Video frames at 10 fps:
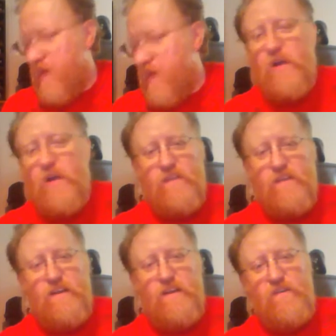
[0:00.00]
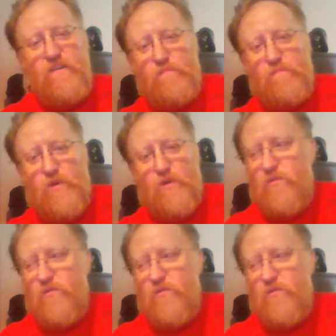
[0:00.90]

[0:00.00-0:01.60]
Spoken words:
I do have the NFL pro